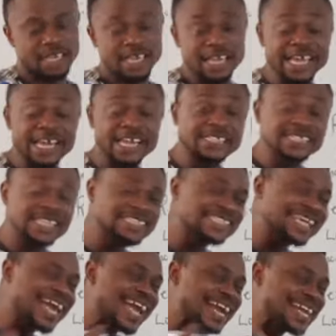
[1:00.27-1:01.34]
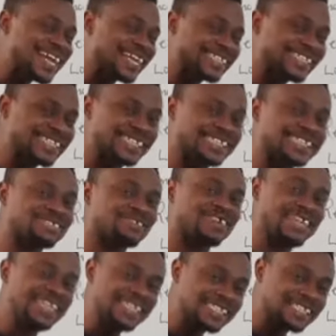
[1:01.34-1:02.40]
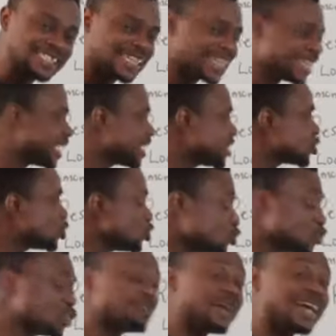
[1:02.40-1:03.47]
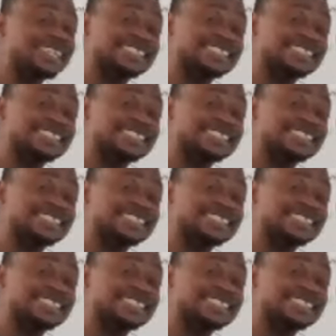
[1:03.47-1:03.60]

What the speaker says: It is this energy that is released, that is used by the